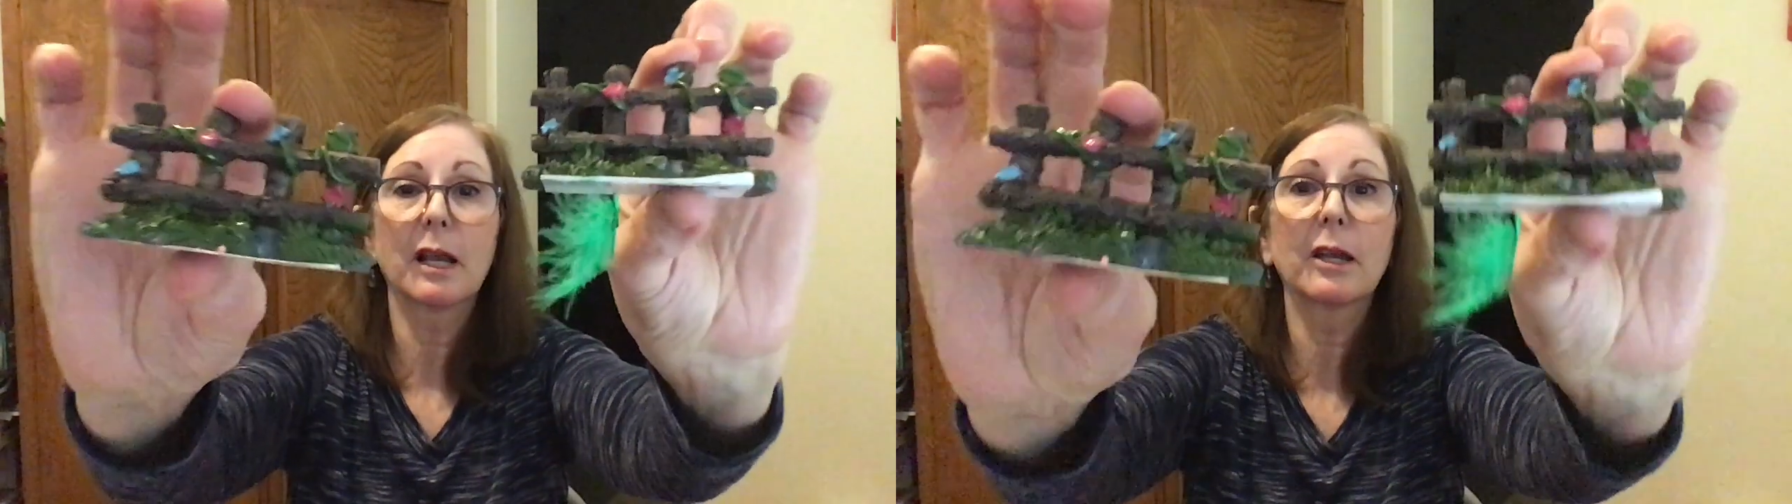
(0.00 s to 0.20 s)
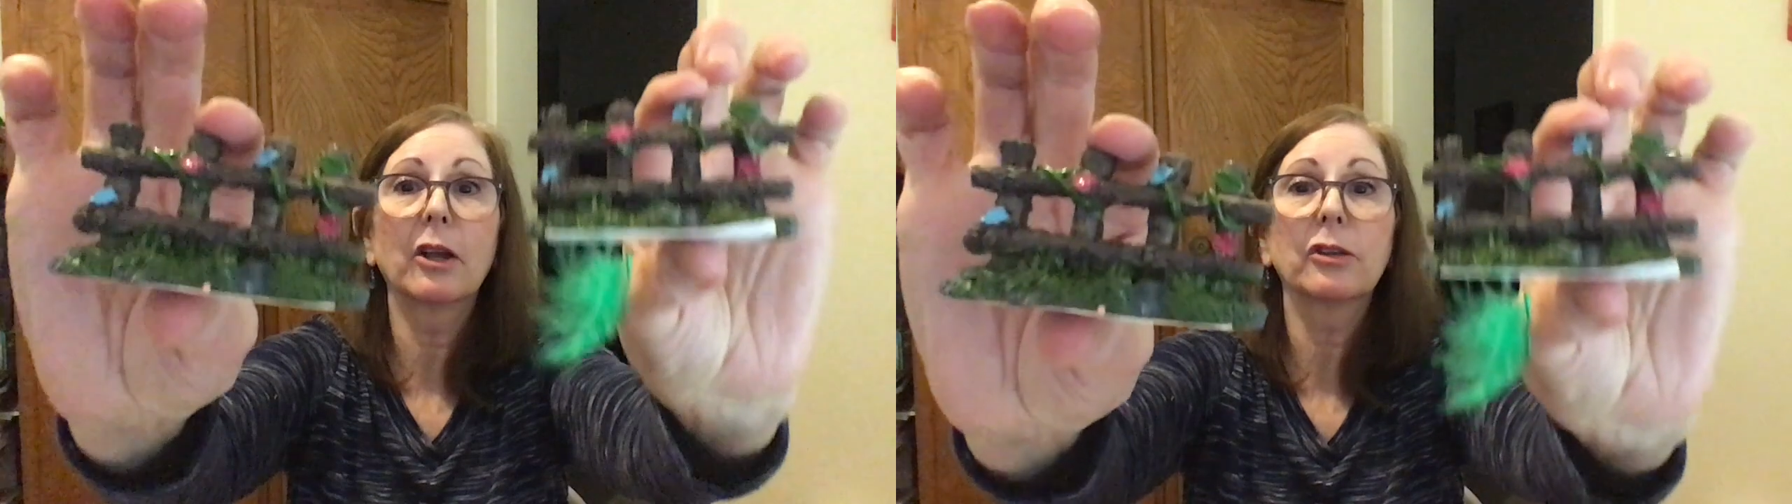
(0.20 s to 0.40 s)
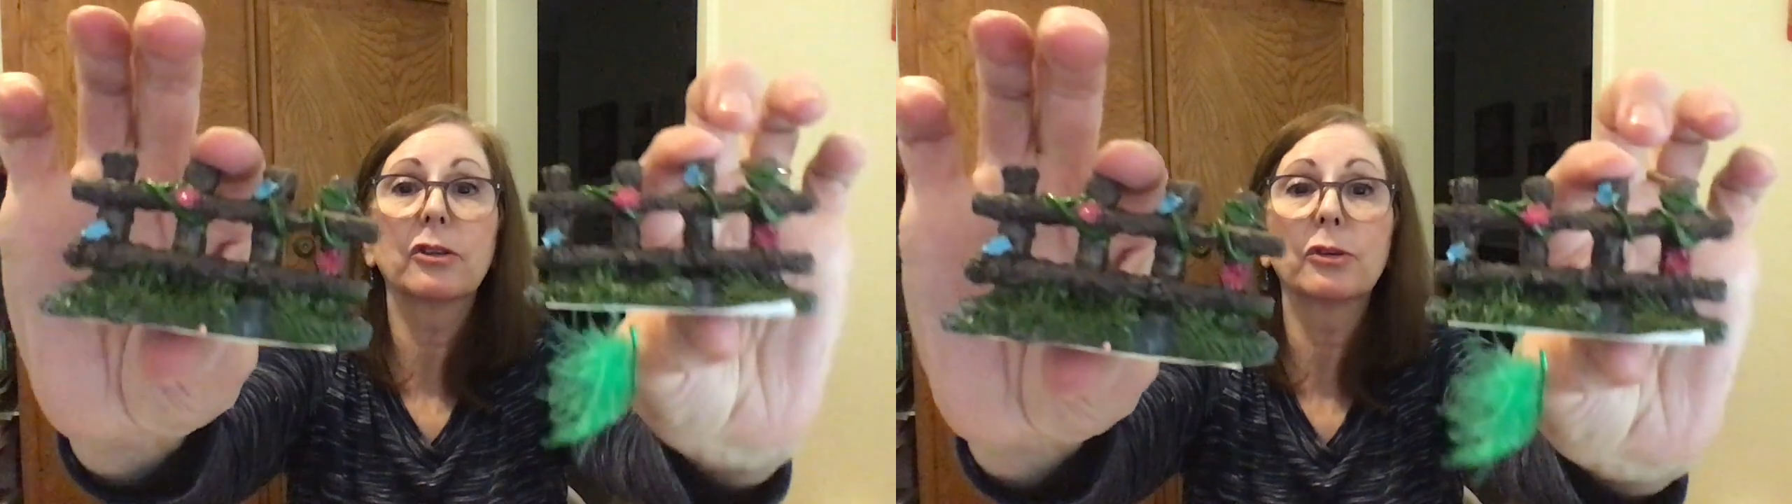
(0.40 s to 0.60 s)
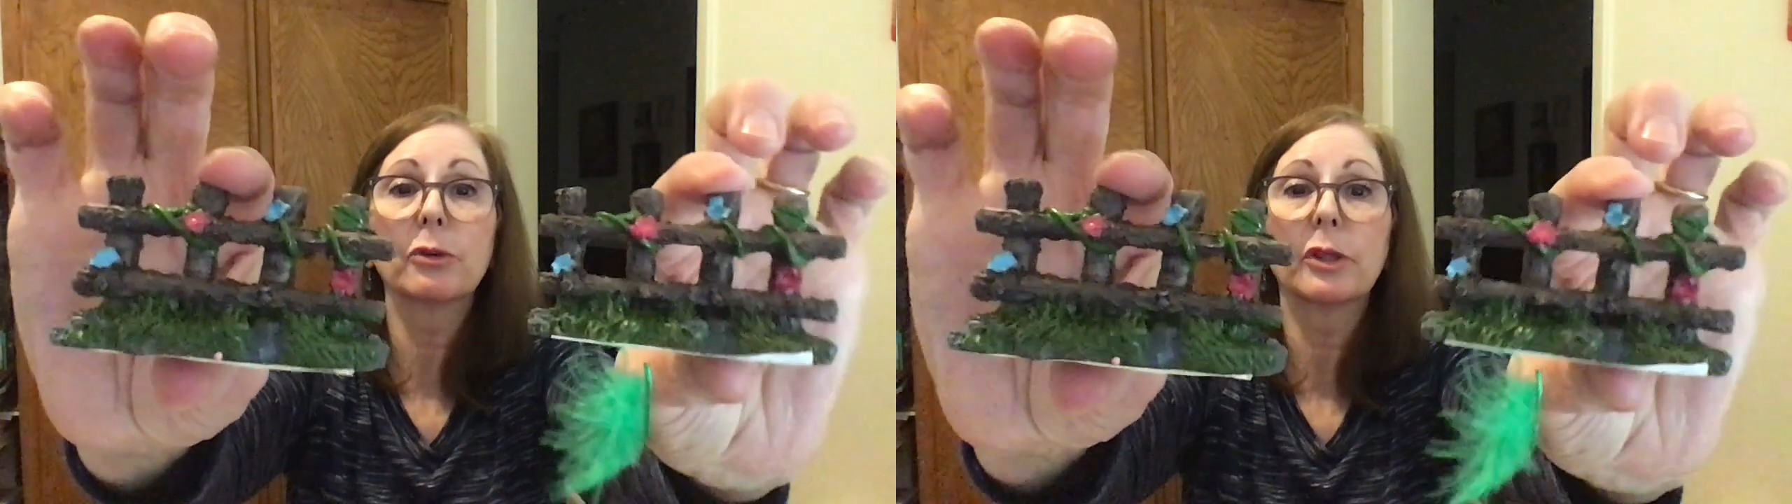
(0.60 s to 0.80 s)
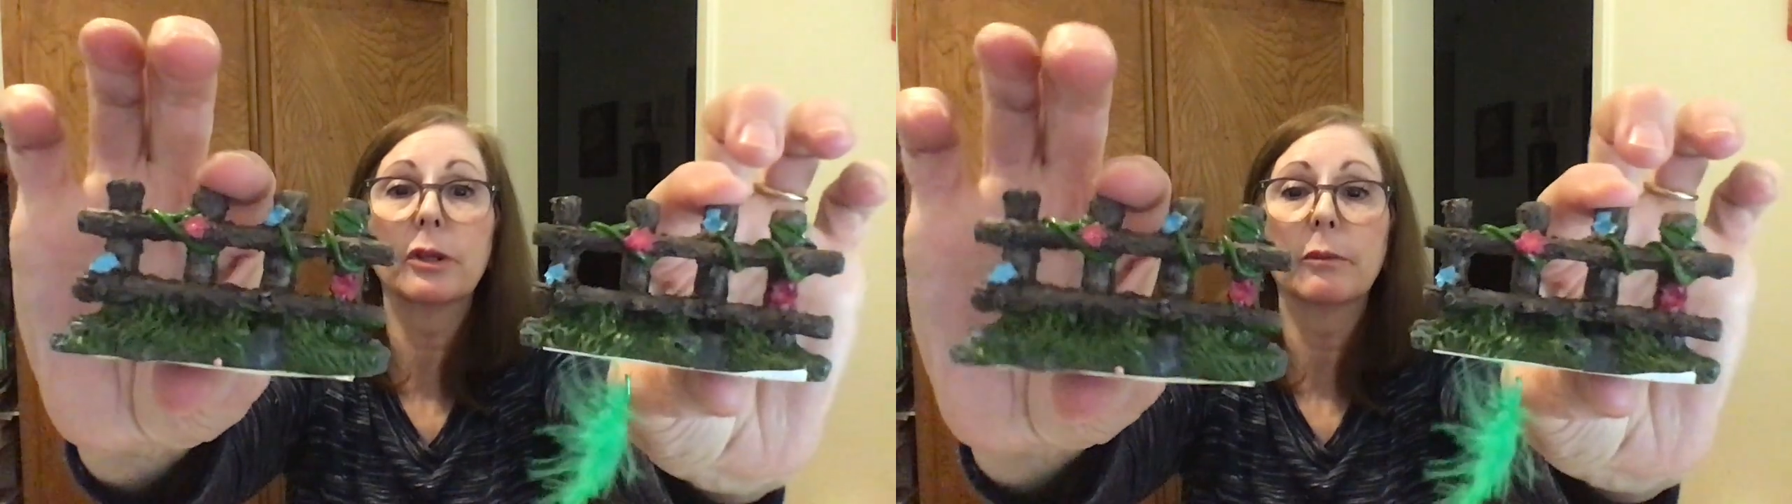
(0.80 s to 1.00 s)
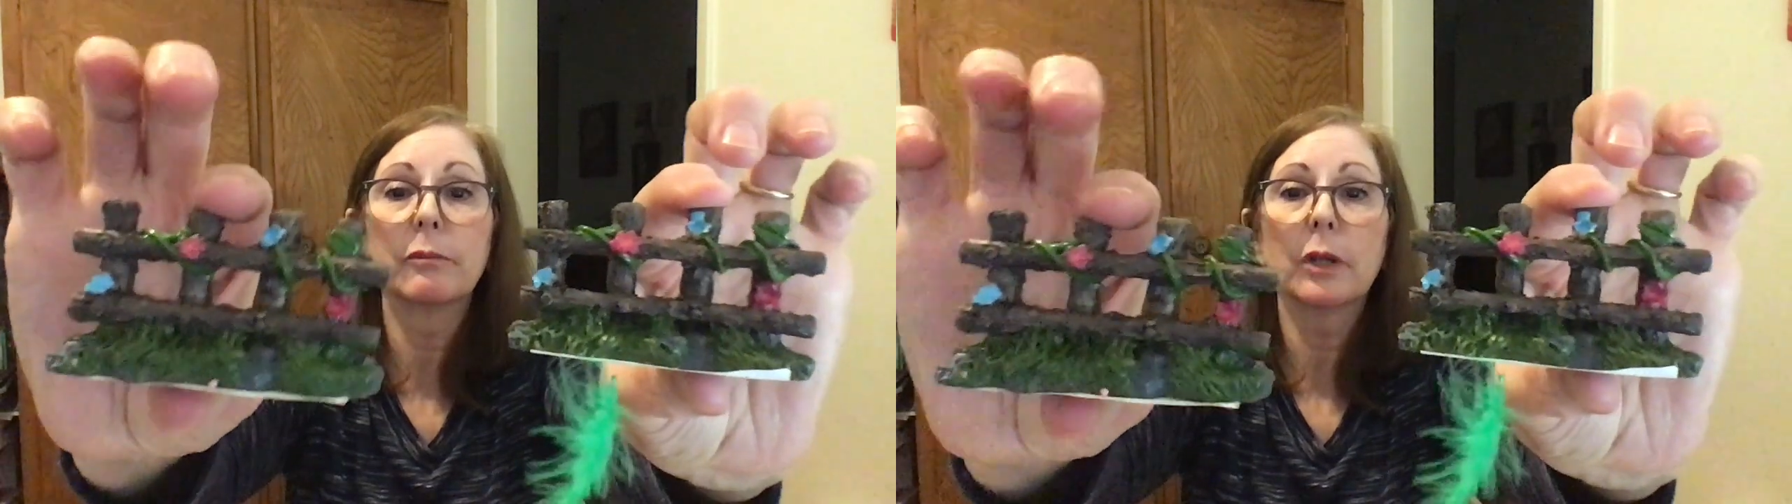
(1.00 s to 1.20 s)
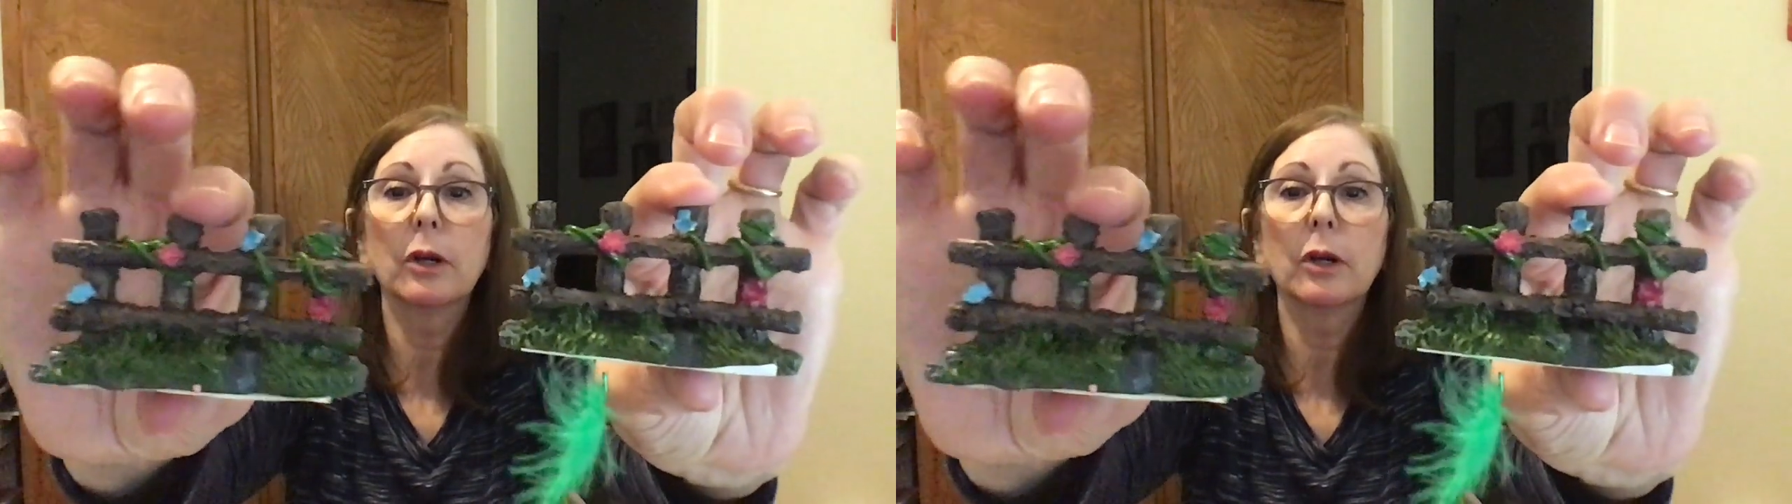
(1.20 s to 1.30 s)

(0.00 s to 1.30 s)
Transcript: I got two of them.